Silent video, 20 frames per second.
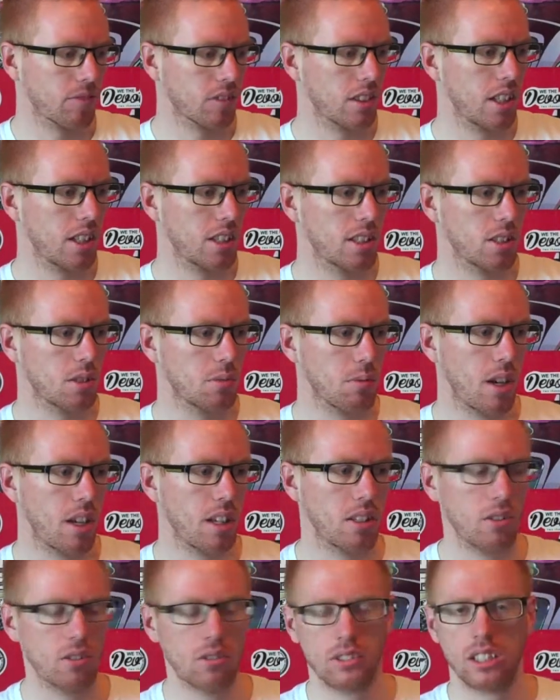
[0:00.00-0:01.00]
This is where
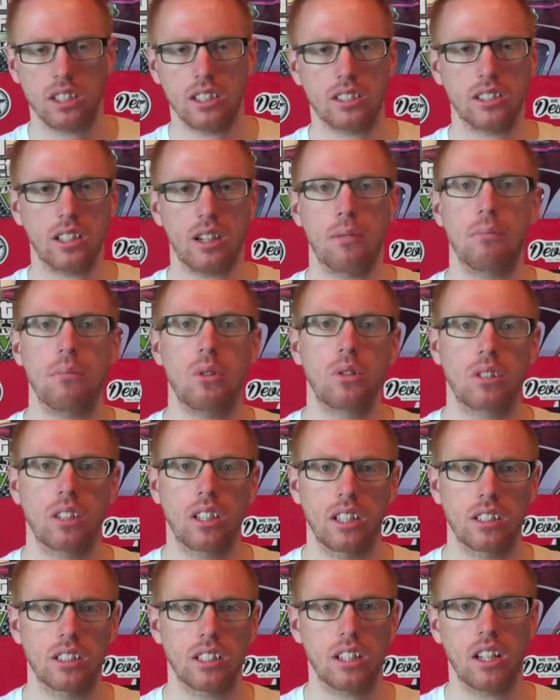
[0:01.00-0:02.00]
they all test it on
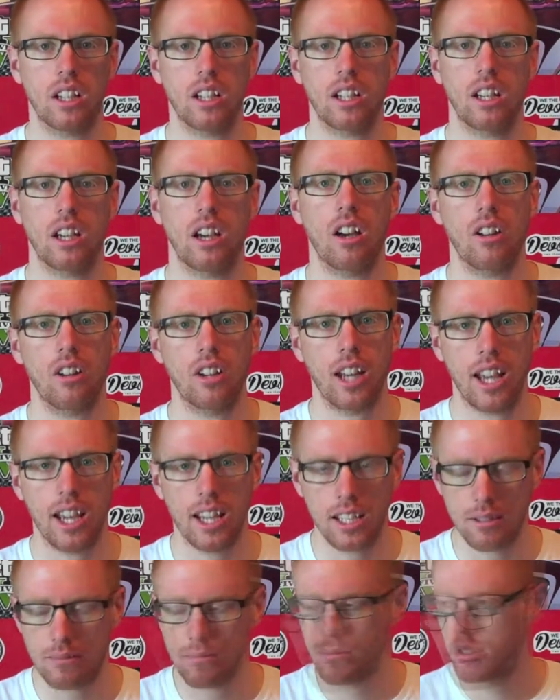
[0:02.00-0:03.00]
monkeys and on
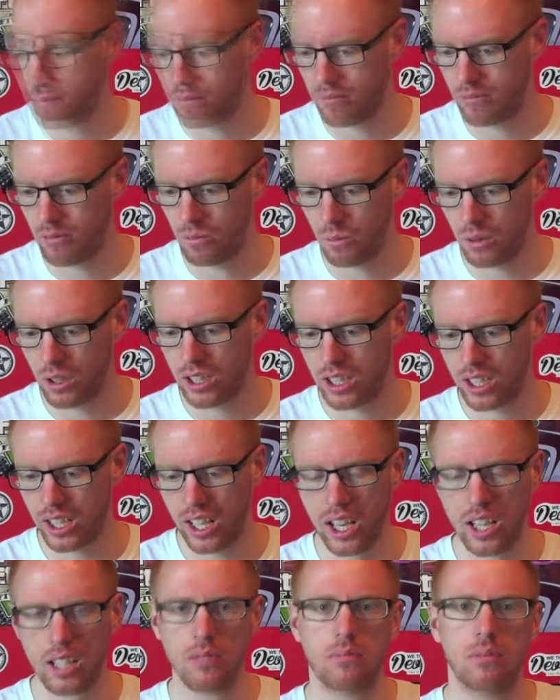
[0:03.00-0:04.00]
apes. One of the
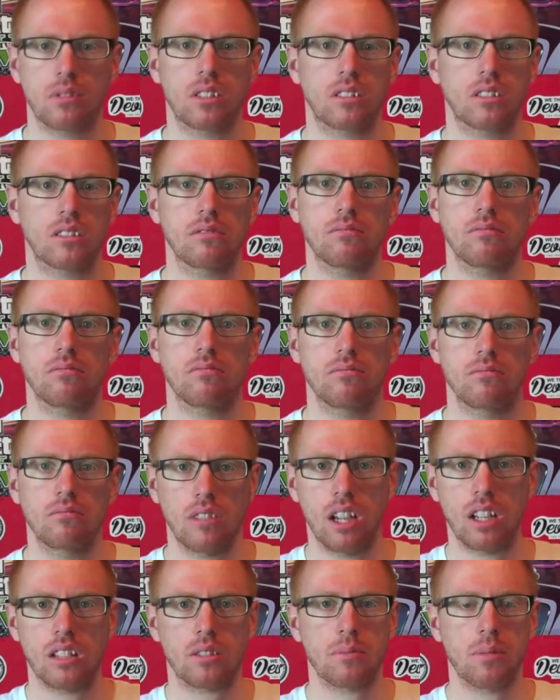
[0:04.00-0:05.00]
apes
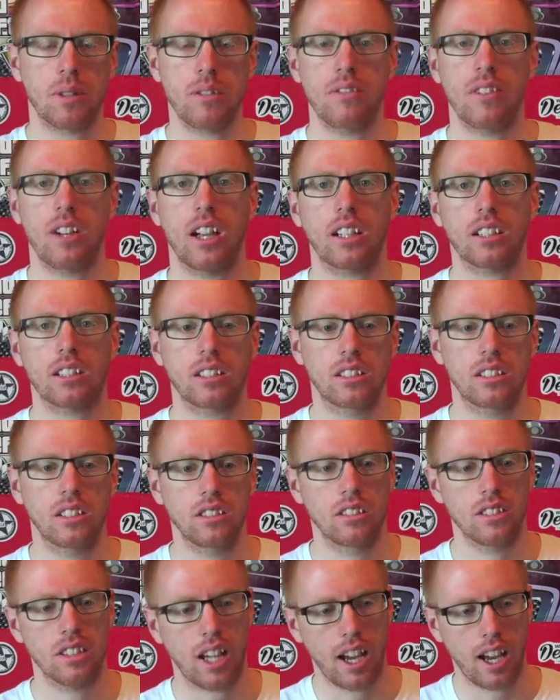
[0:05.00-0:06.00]
has a bit of an
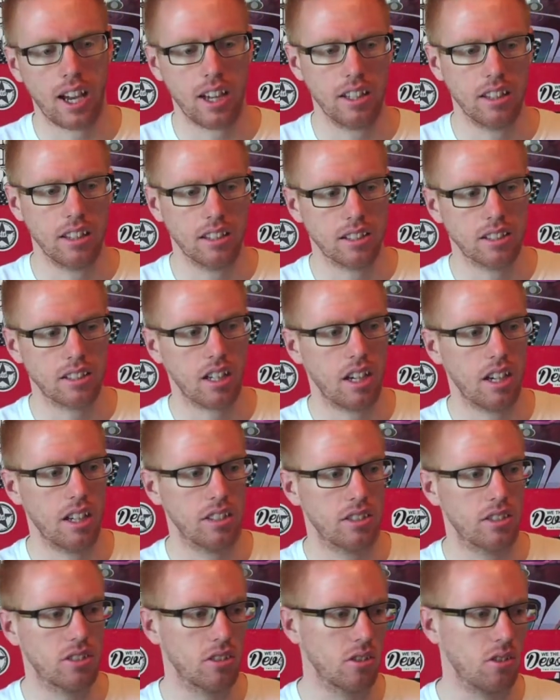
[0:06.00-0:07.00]
accident and
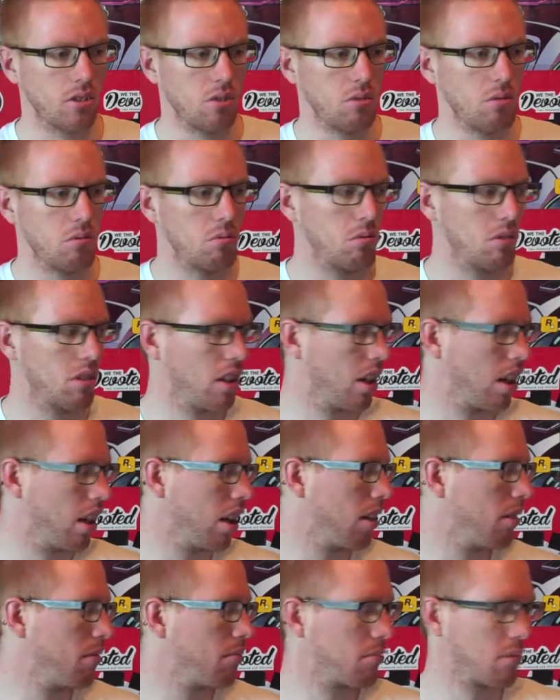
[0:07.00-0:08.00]
decide to
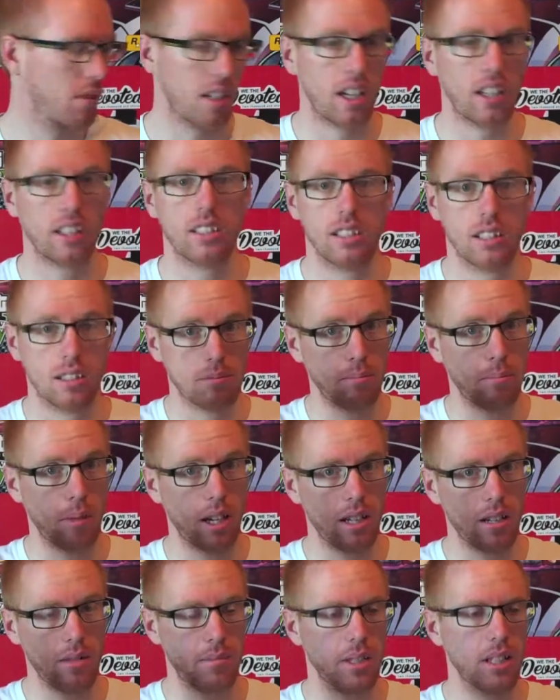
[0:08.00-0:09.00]
protect its
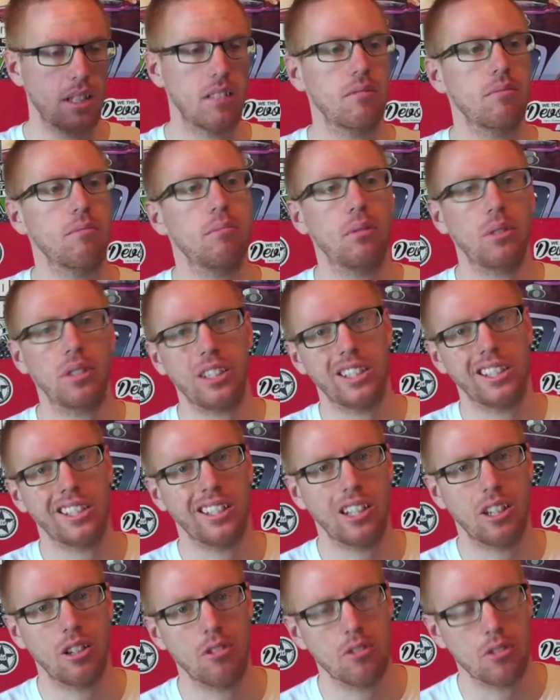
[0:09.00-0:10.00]
baby. But you didn't
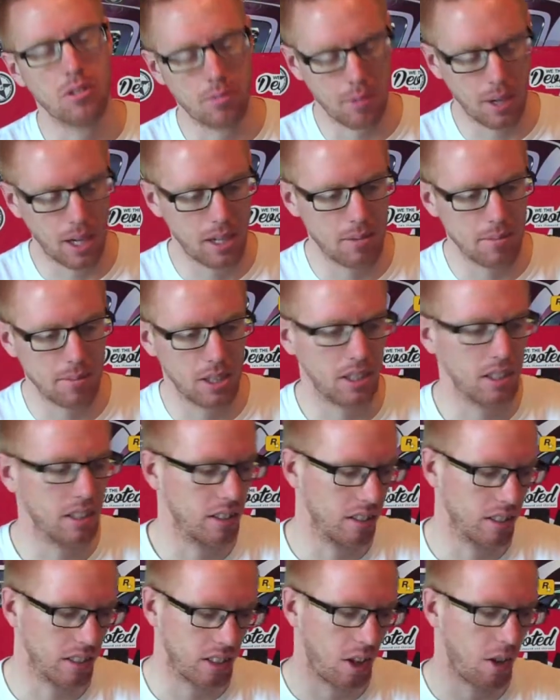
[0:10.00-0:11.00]
know it was a baby. And
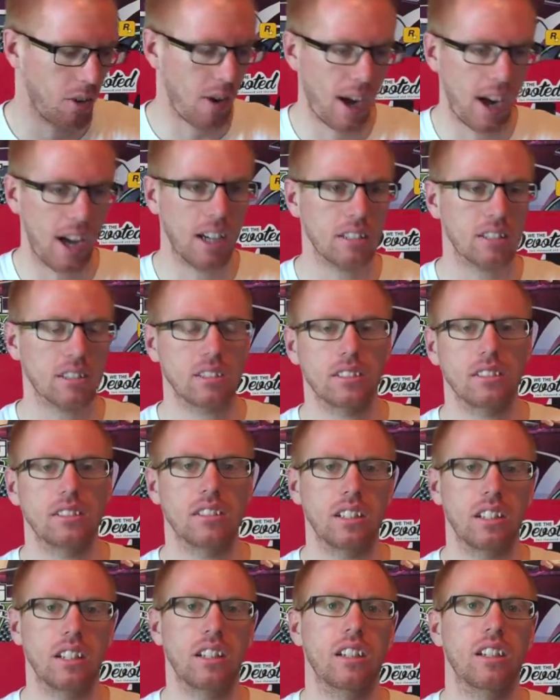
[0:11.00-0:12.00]
they go out
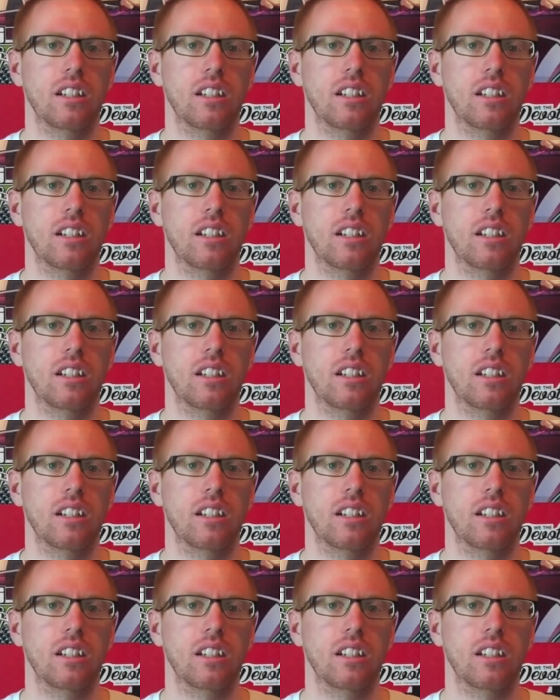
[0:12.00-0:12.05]
and